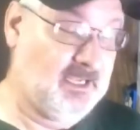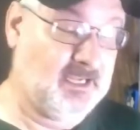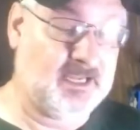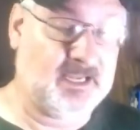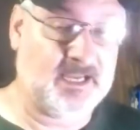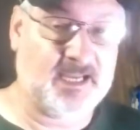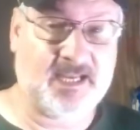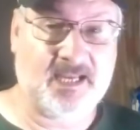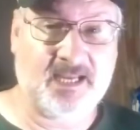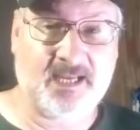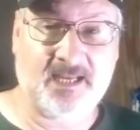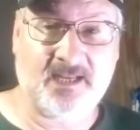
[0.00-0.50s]

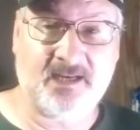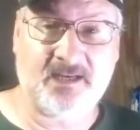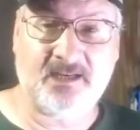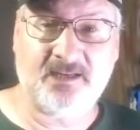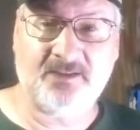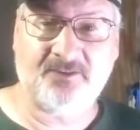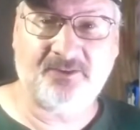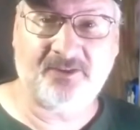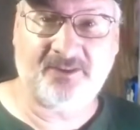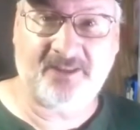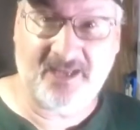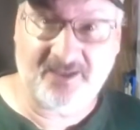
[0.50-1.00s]
And he
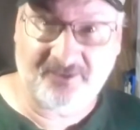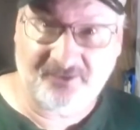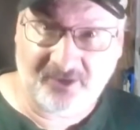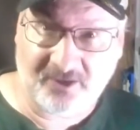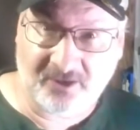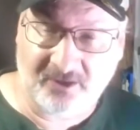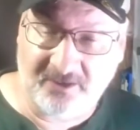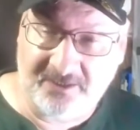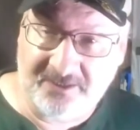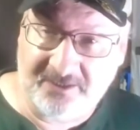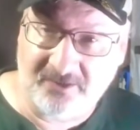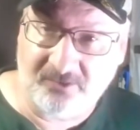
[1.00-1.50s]
said, That's the
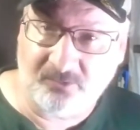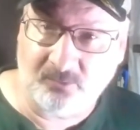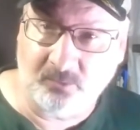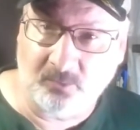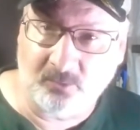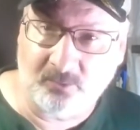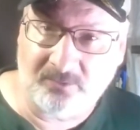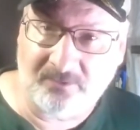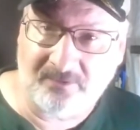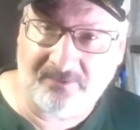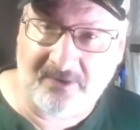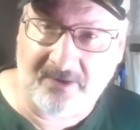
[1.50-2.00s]
cleanest
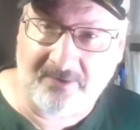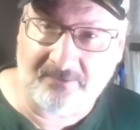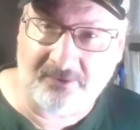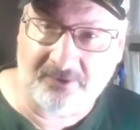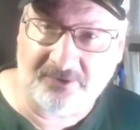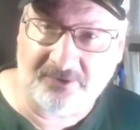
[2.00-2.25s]
wound I've ever